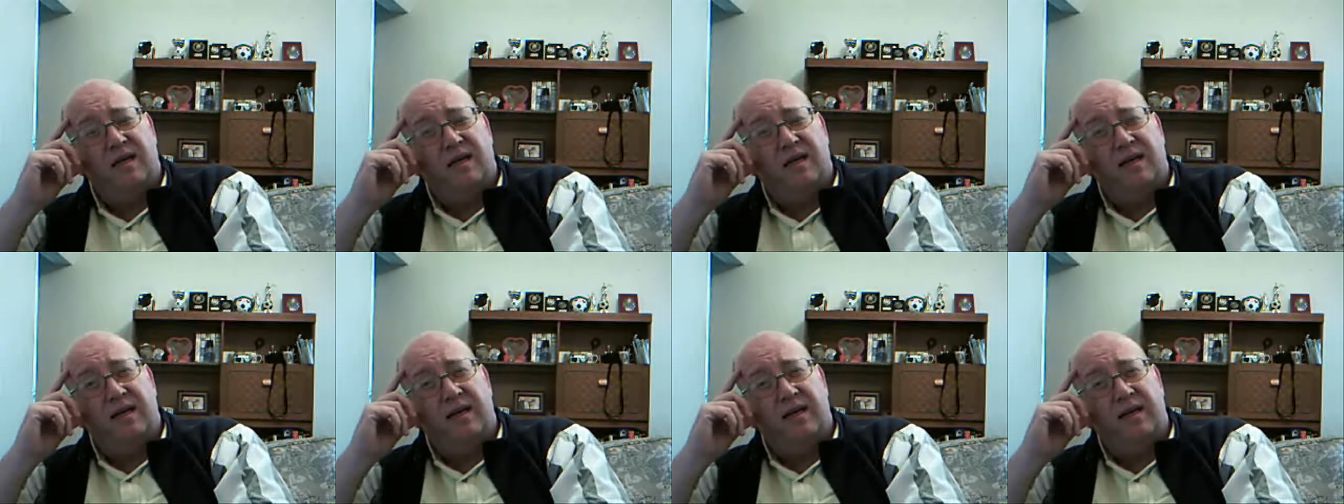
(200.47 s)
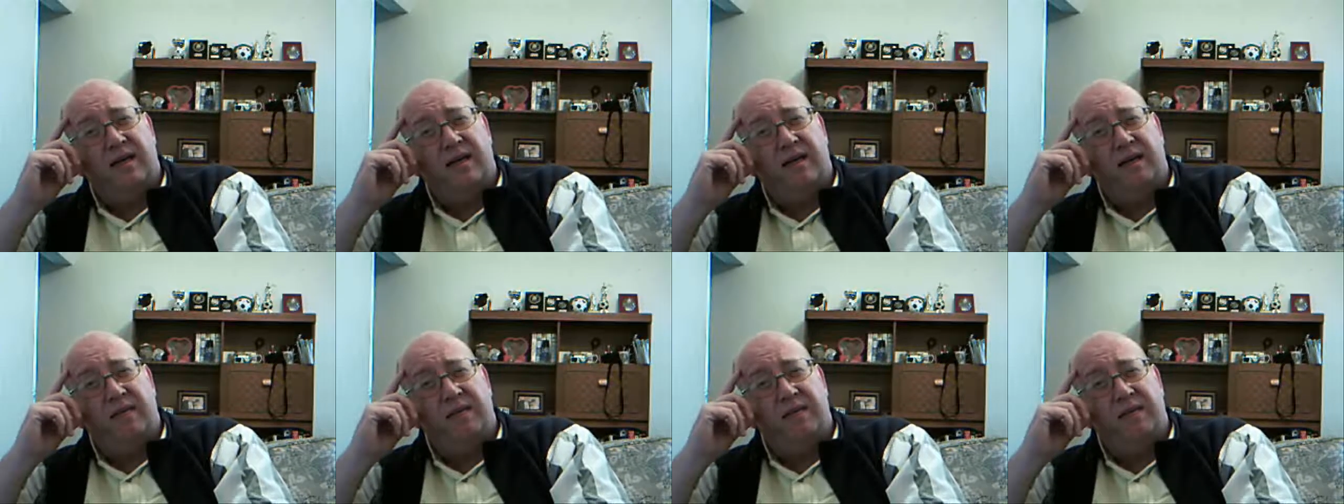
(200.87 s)

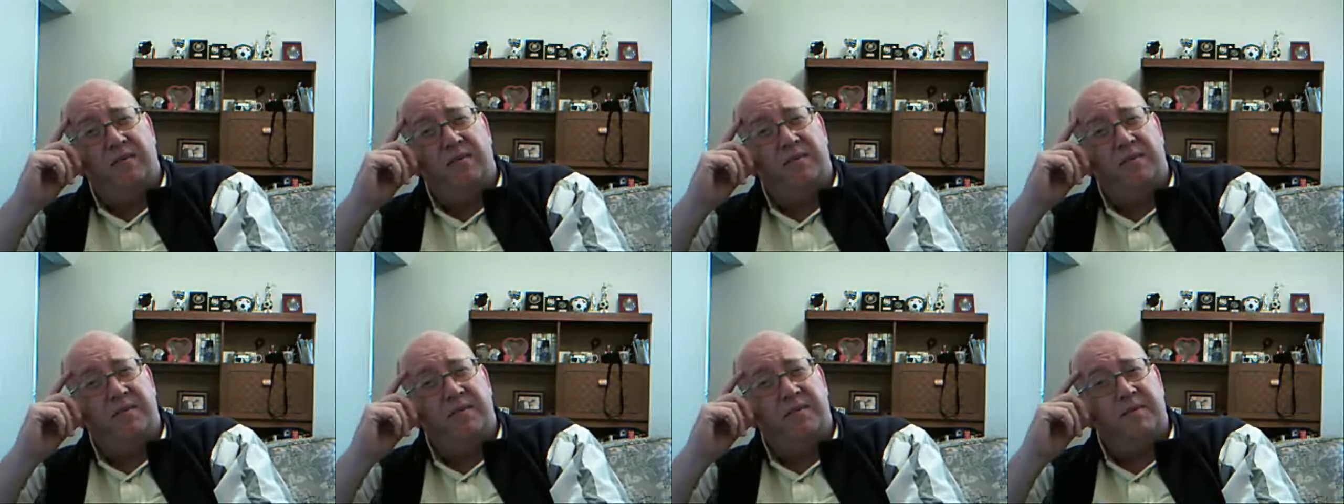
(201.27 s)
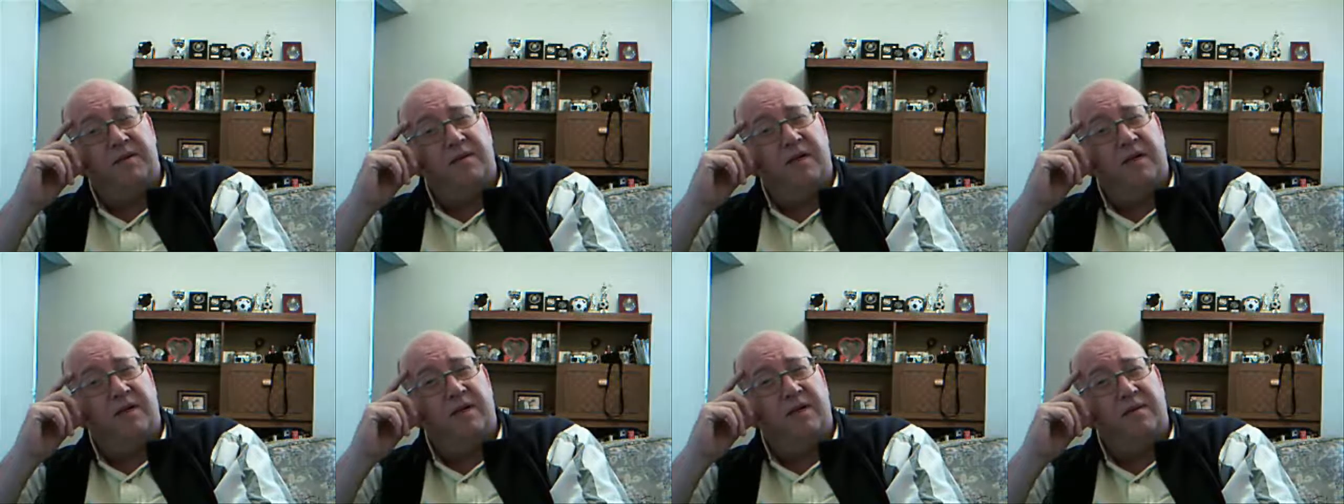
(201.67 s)
um,
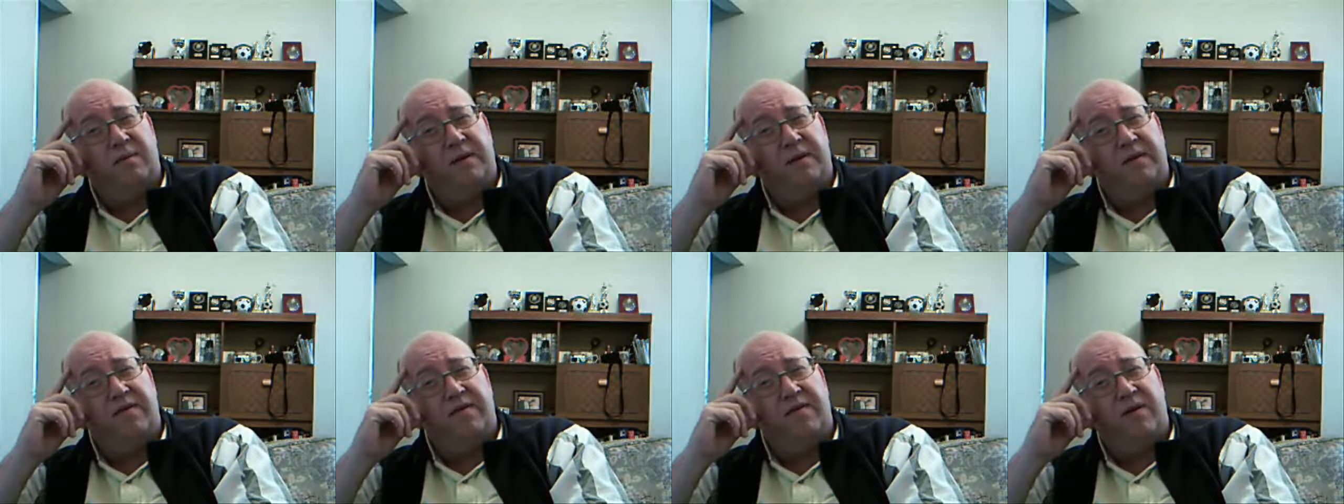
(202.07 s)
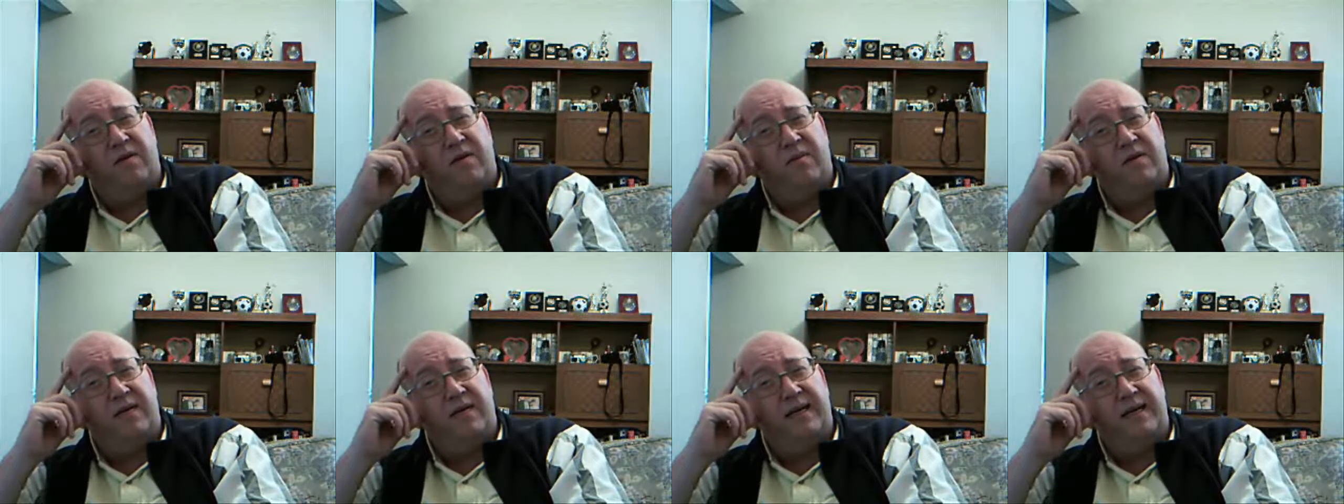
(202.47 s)
had been found
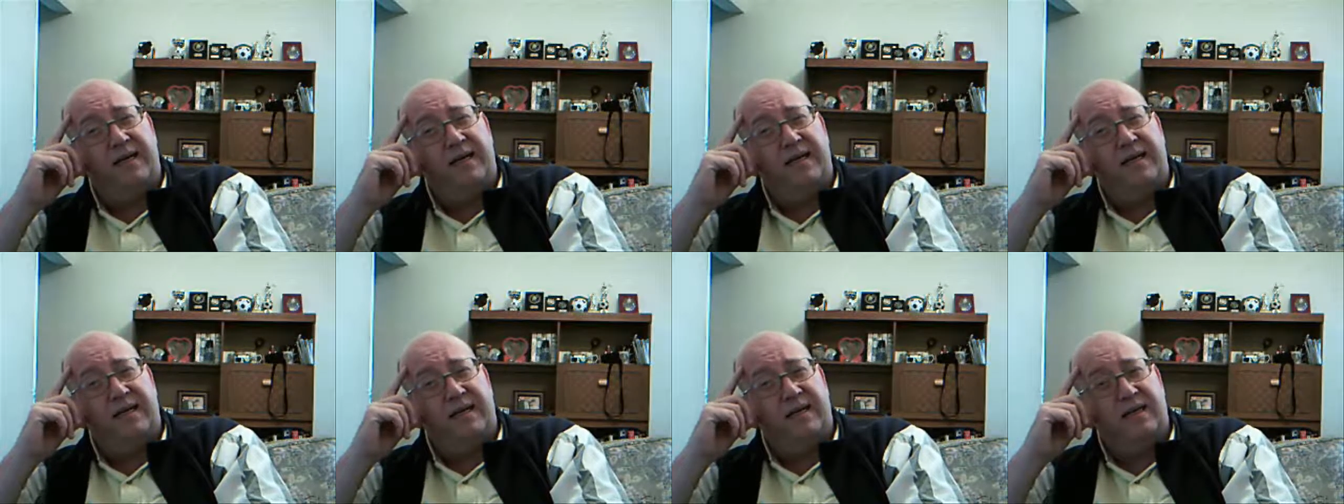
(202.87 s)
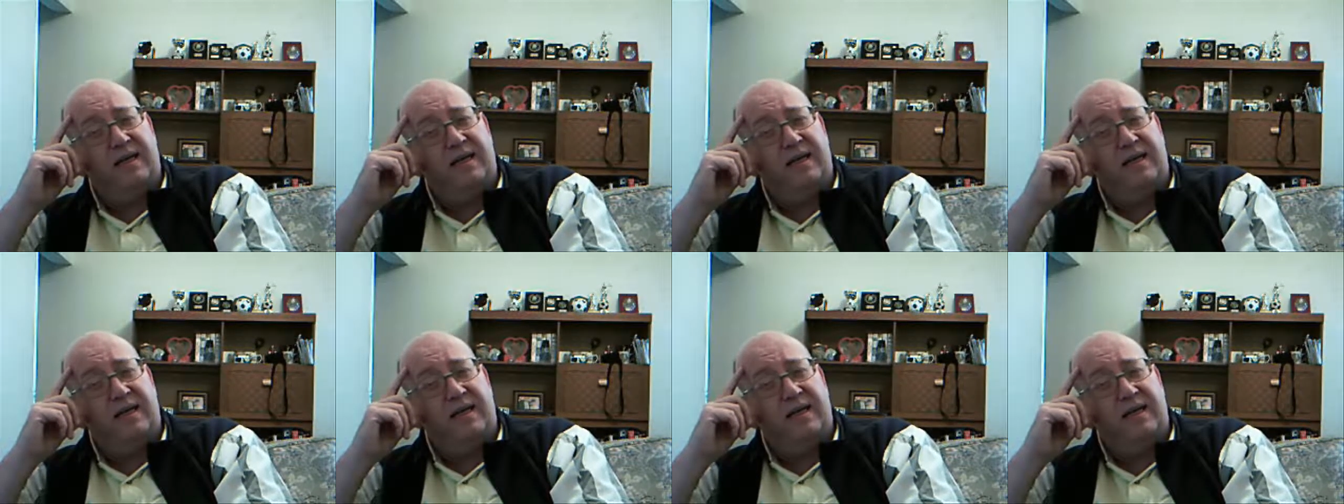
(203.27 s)
dead